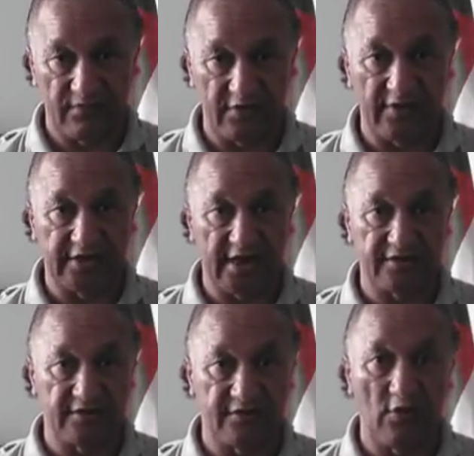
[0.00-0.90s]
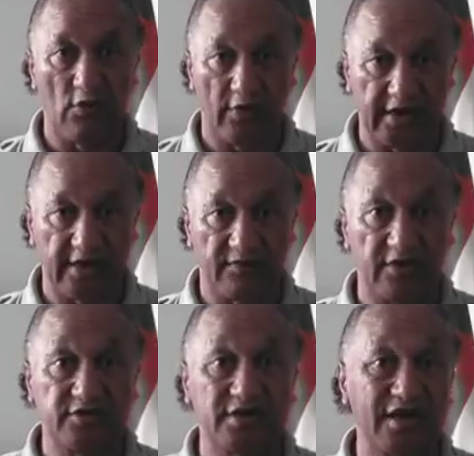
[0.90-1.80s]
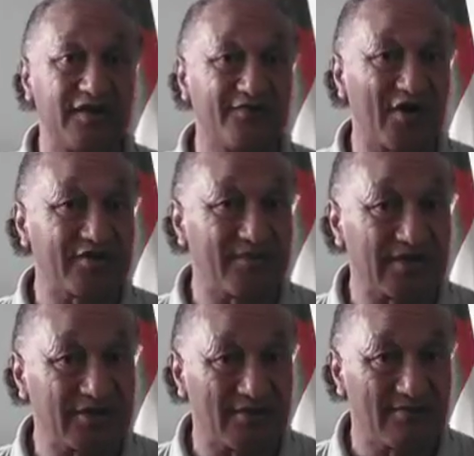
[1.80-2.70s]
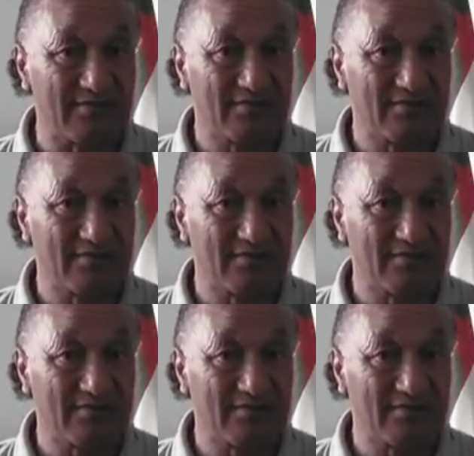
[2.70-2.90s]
Going down to your wedding, but you didn't invite me, Jim.